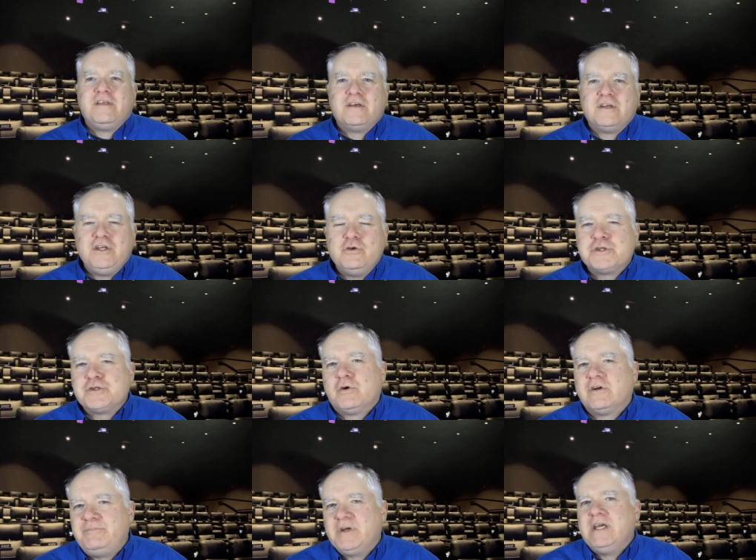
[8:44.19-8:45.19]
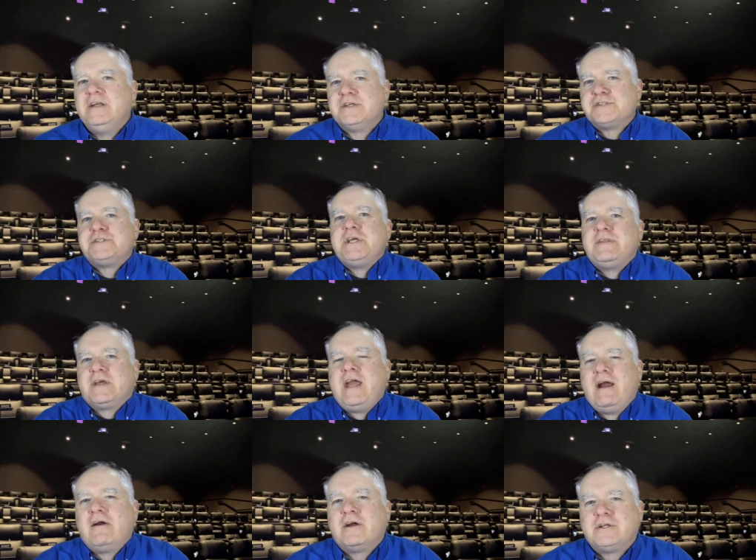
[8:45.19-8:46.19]
you sort of begin to see the
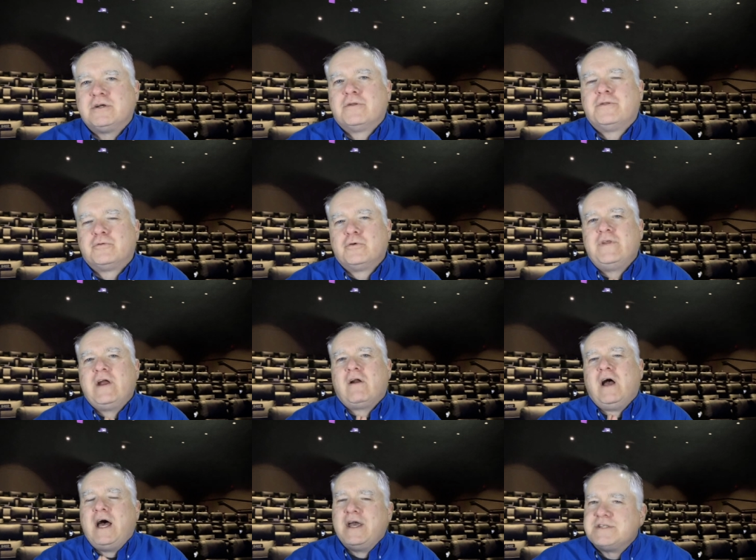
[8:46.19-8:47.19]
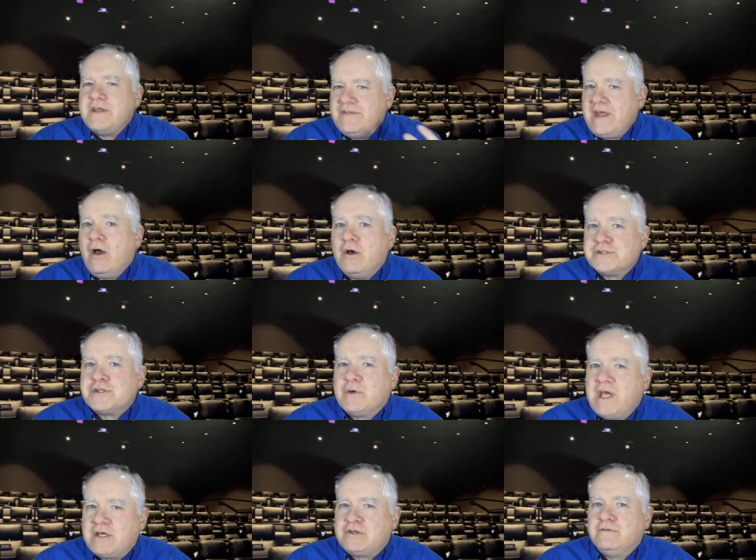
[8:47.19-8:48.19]
character through their eyes, and they also
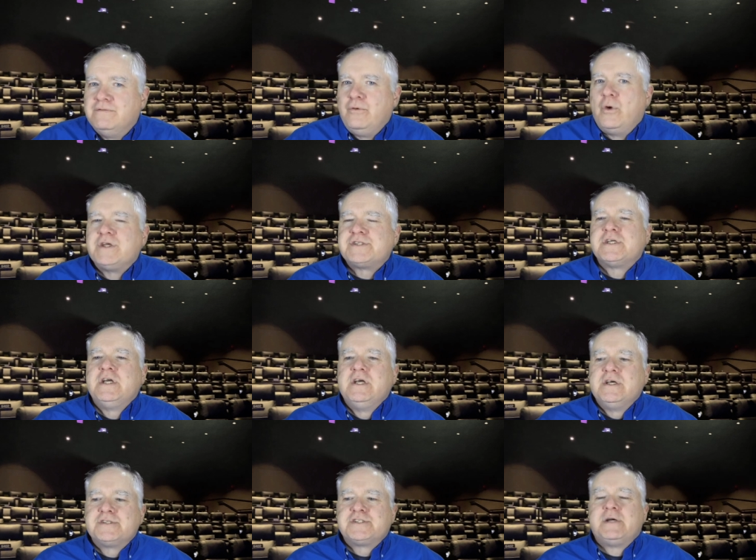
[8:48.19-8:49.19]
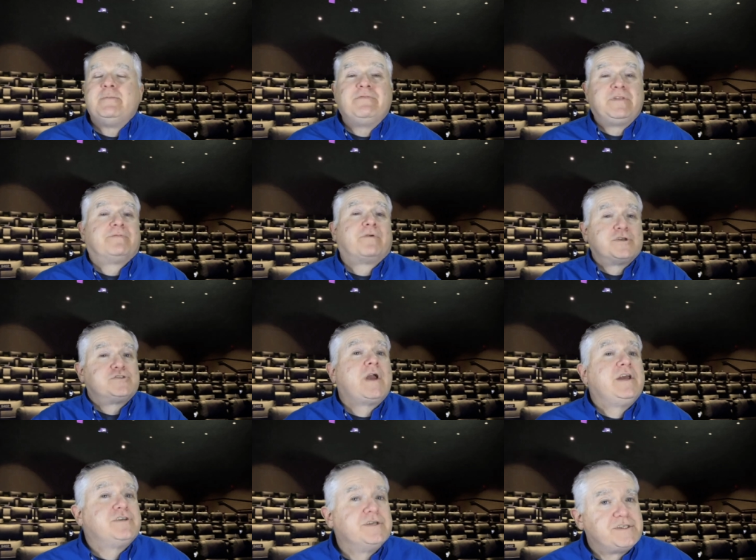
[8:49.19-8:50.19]
get to voice some of the
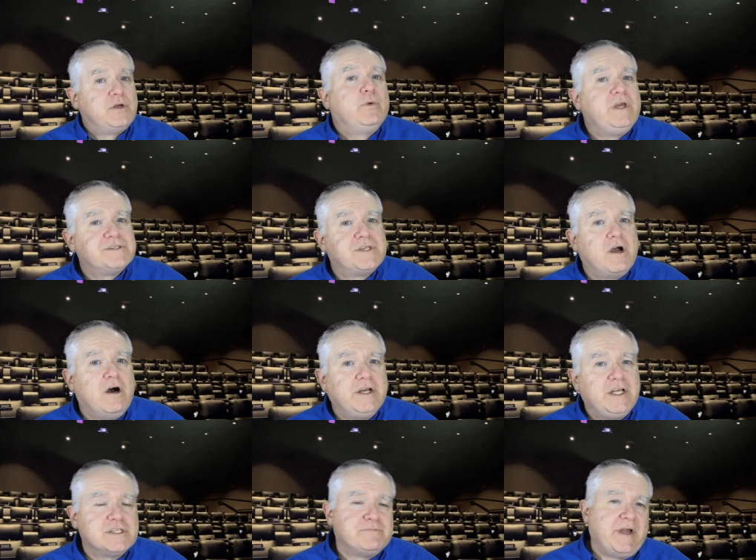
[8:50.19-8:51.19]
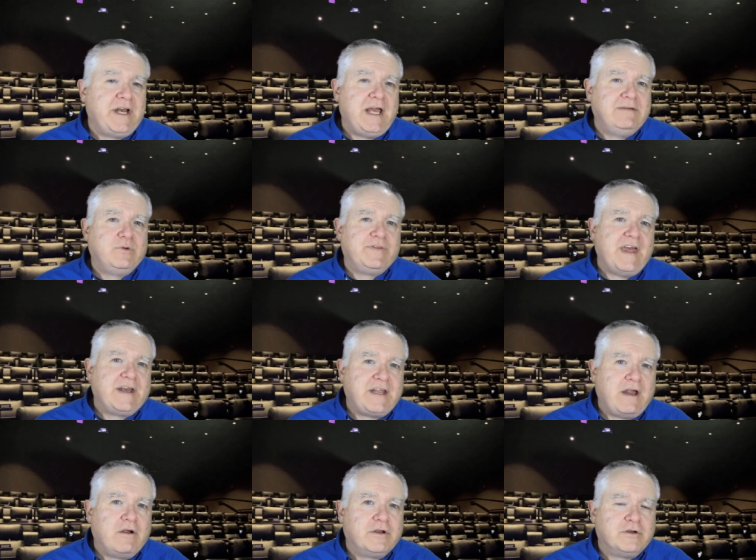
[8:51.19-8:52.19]
frustrations that we as the audience might have with that
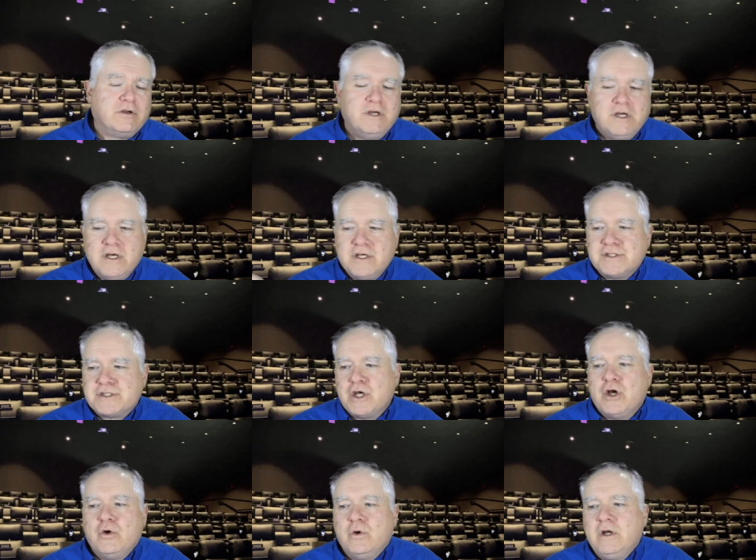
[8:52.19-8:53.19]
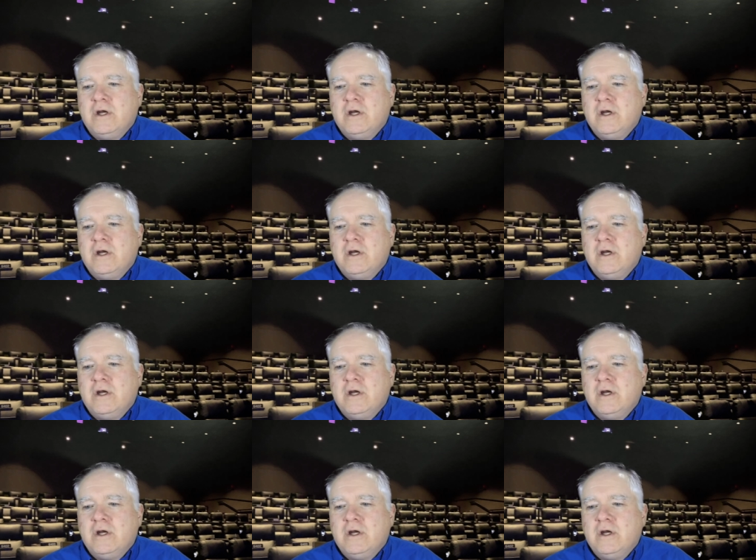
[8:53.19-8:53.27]
character. So